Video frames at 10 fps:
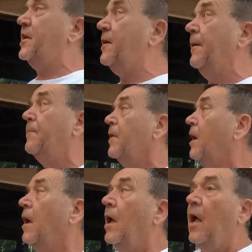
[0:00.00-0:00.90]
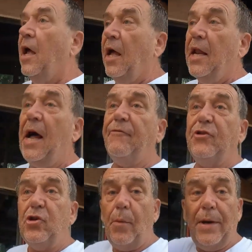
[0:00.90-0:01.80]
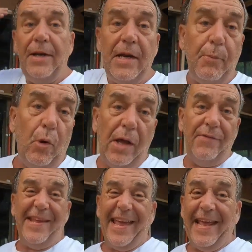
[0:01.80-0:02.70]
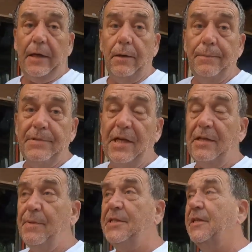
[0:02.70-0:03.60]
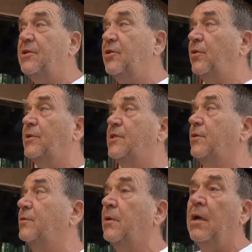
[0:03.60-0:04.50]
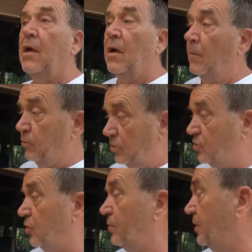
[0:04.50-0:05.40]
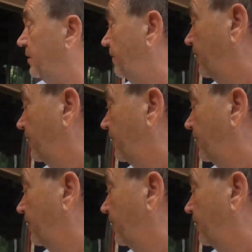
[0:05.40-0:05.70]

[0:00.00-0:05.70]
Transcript: there. And half the time it'd end up all over their head. So the best thing to do is to put the tubes in.